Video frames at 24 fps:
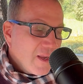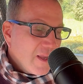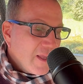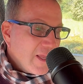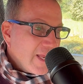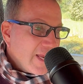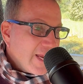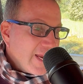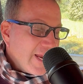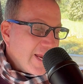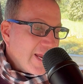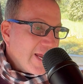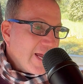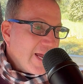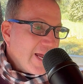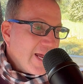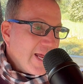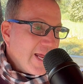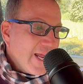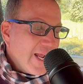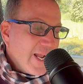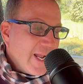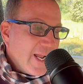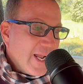
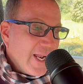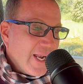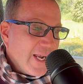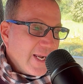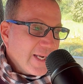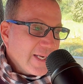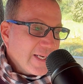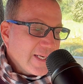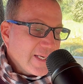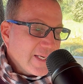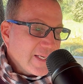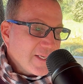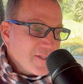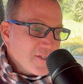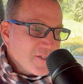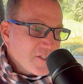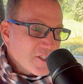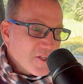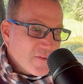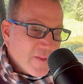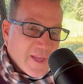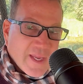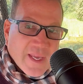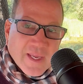And
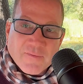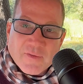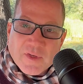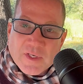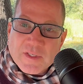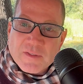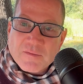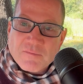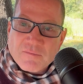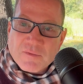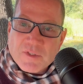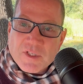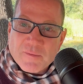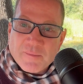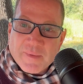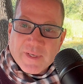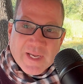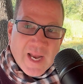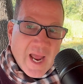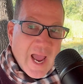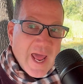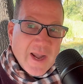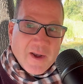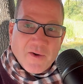so they give it to me.
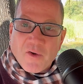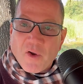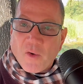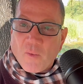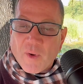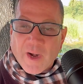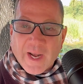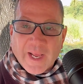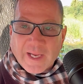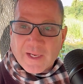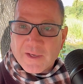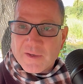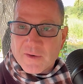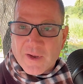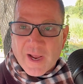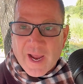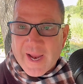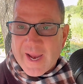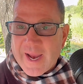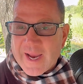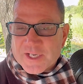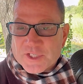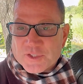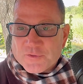Now, I don't know what I could do.
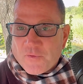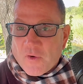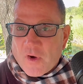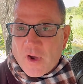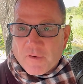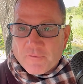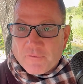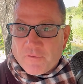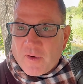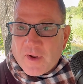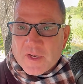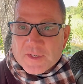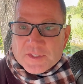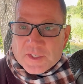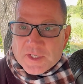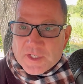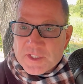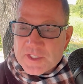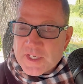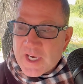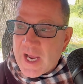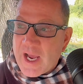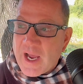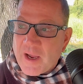I asked Fawn. Fawn
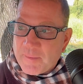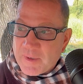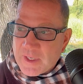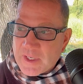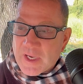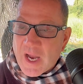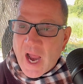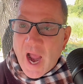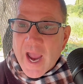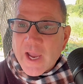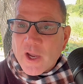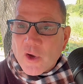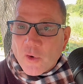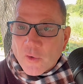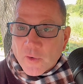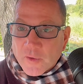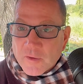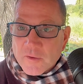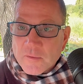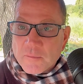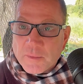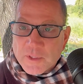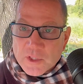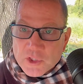says, yeah, I
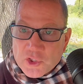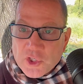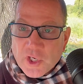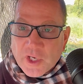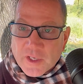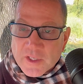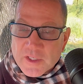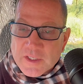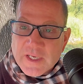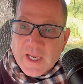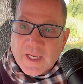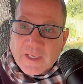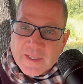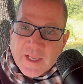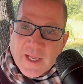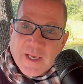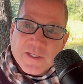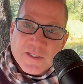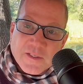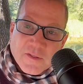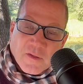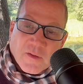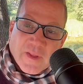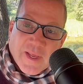couldn't, but she could take that
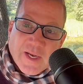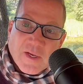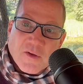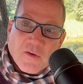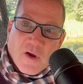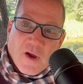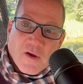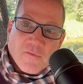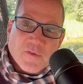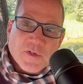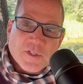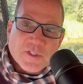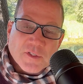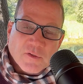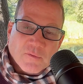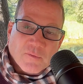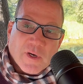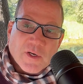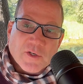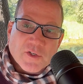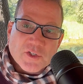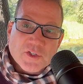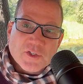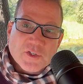to the land office and
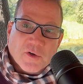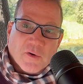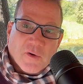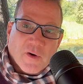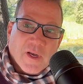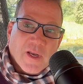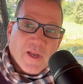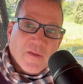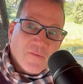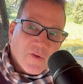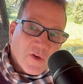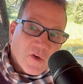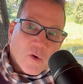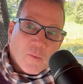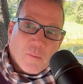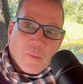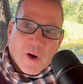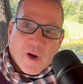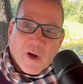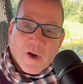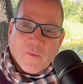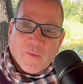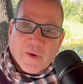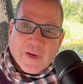register it and then go
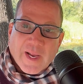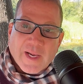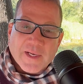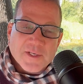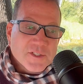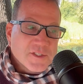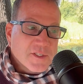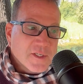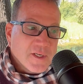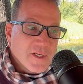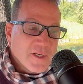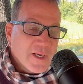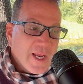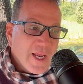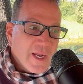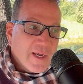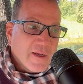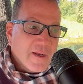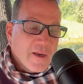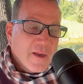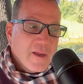borrow against it. And